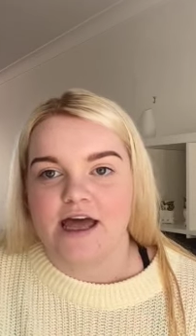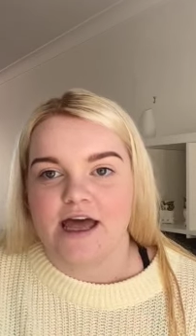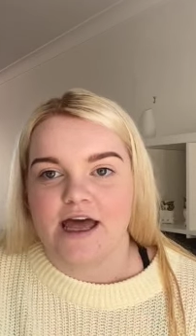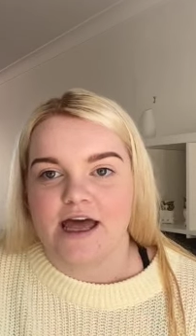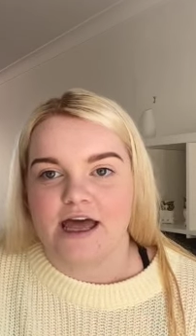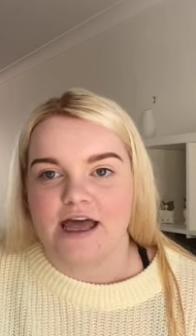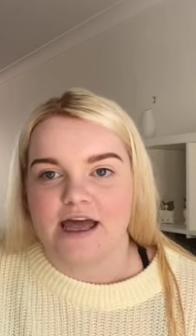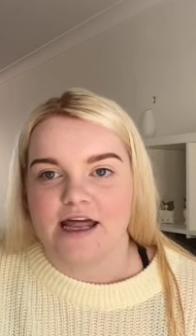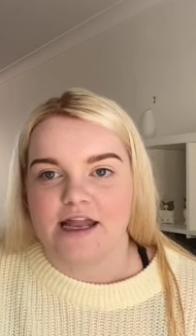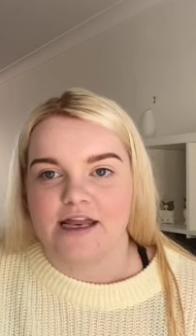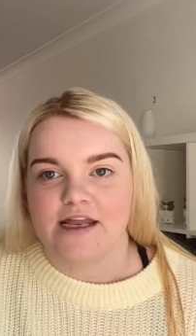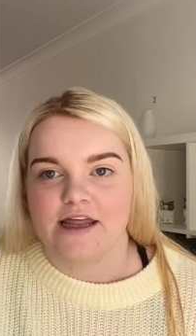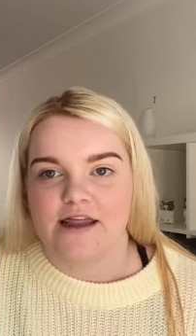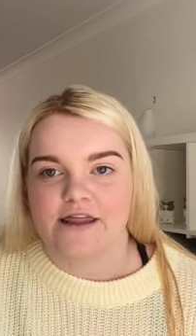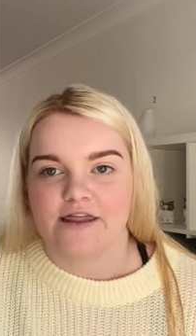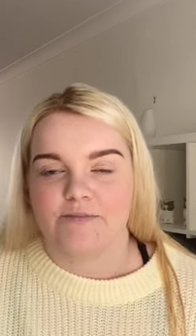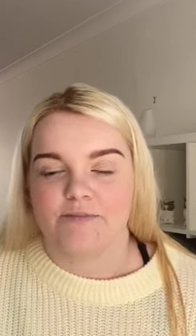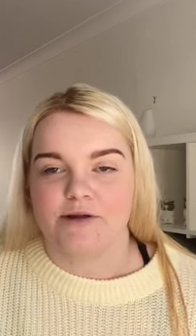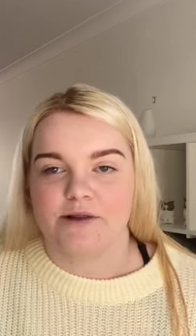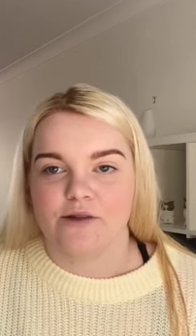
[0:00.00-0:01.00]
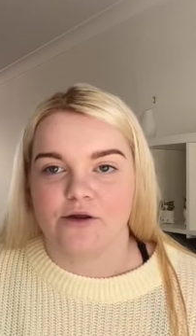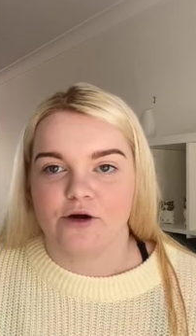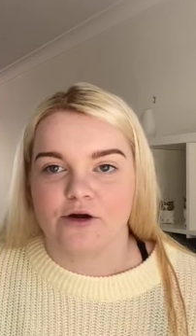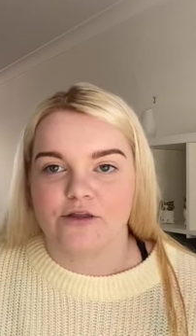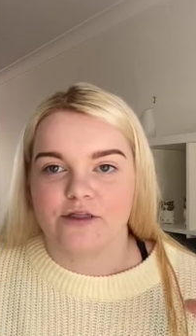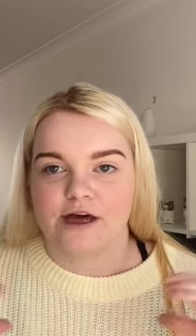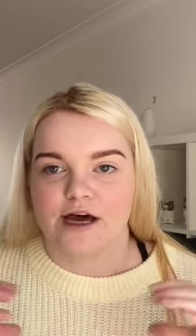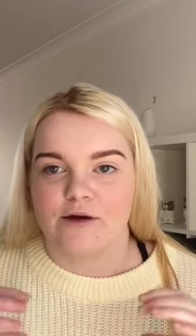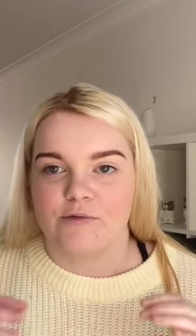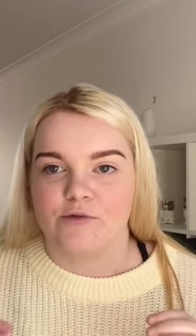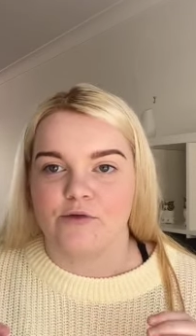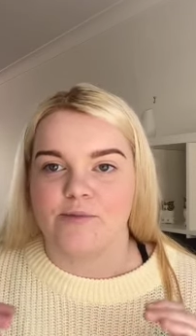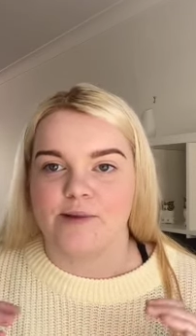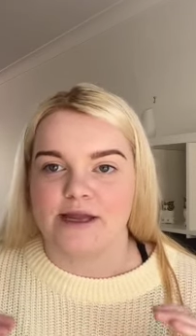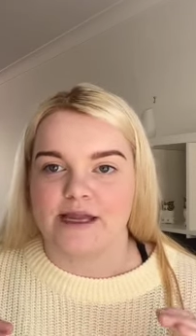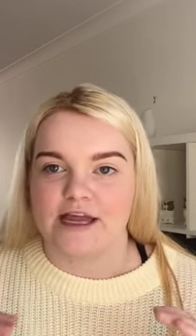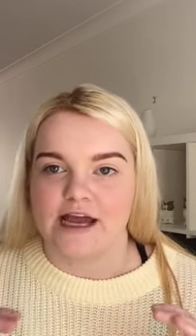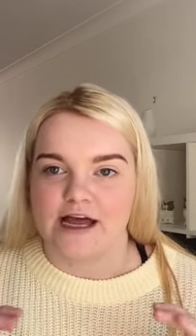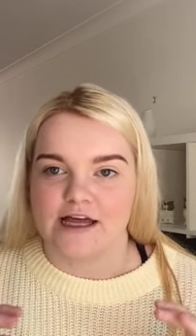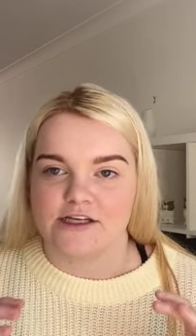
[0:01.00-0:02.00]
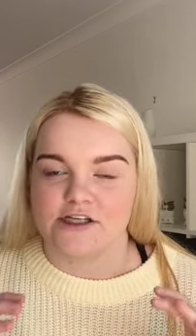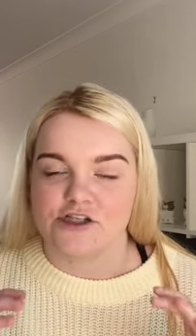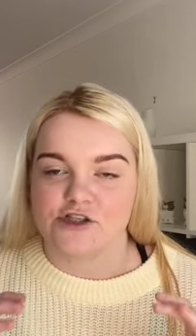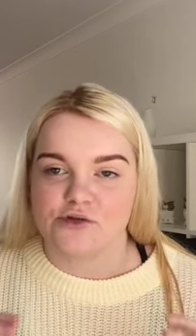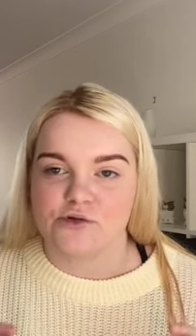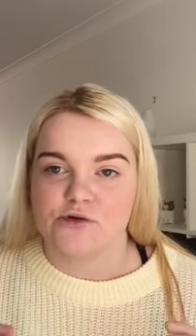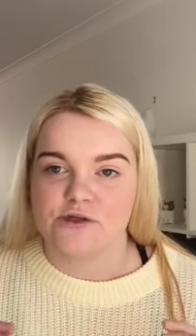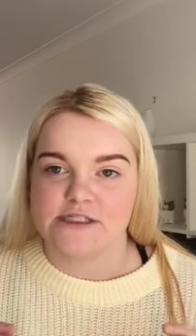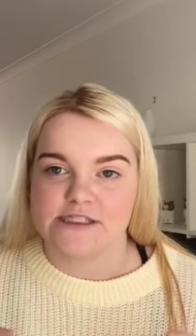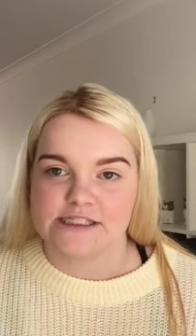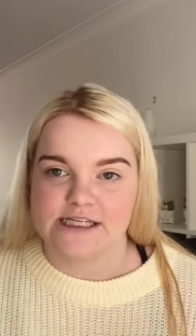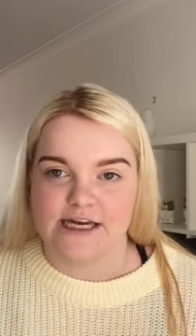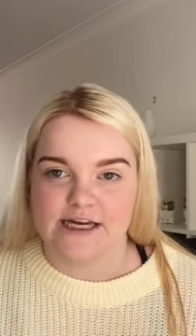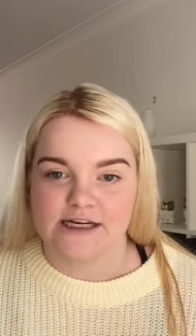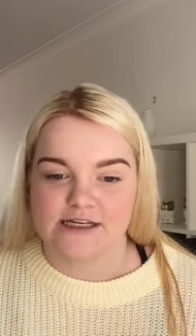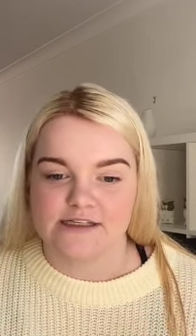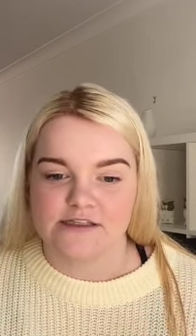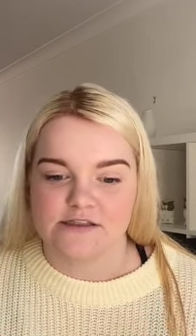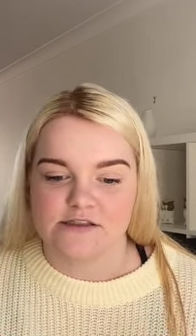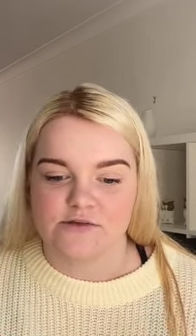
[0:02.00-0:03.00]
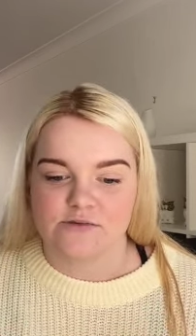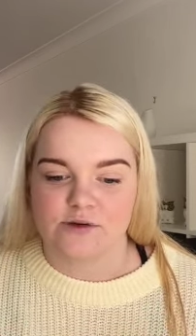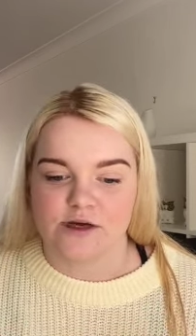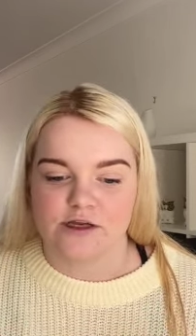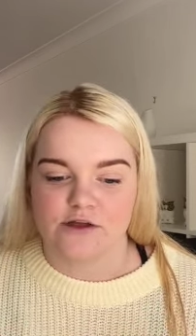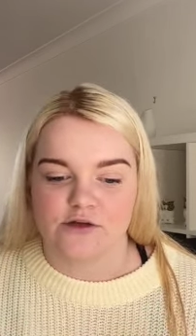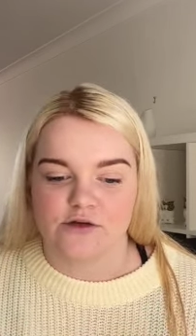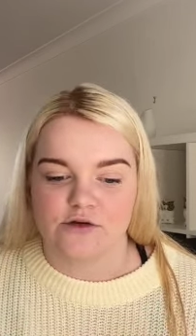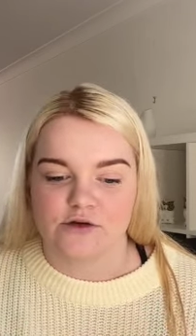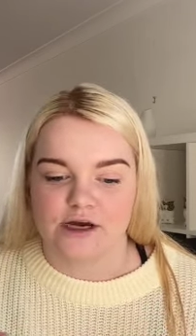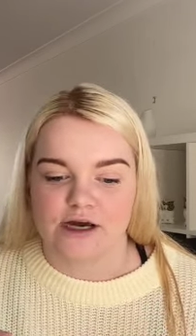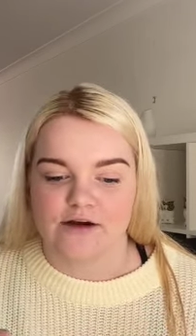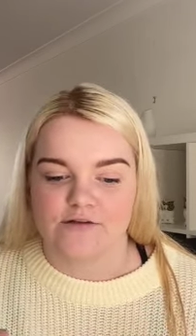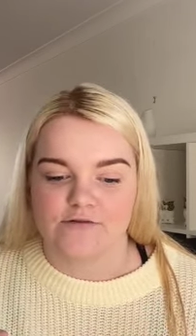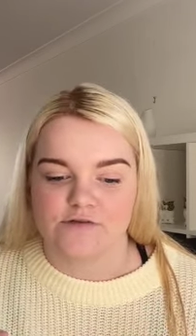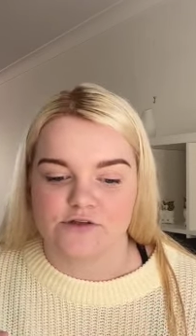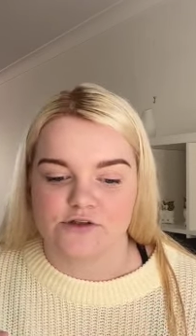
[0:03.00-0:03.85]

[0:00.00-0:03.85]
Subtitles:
And below that will be a short text where you have